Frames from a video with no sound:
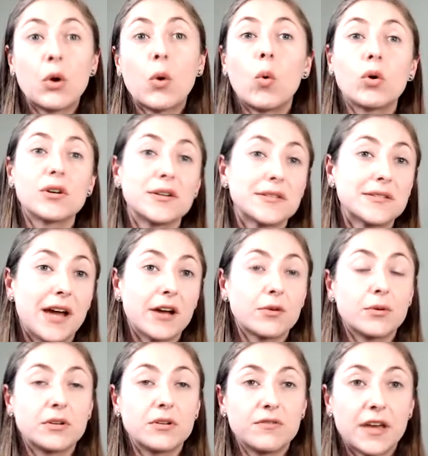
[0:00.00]
or is not
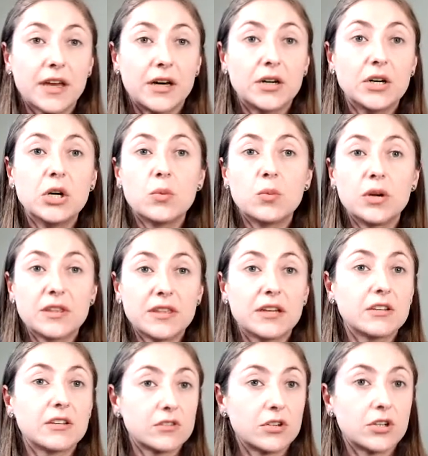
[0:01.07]
going to fail within
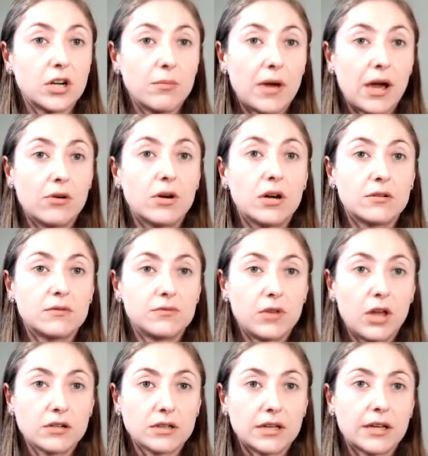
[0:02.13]
a certain amount of
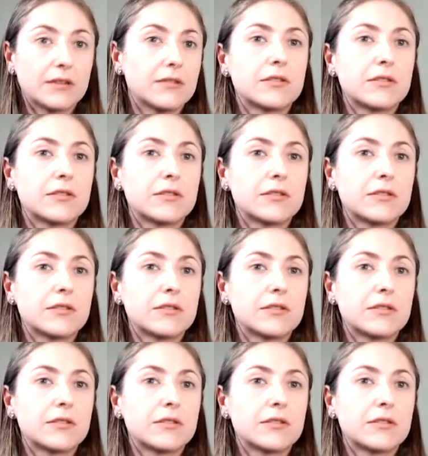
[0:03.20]
log lines.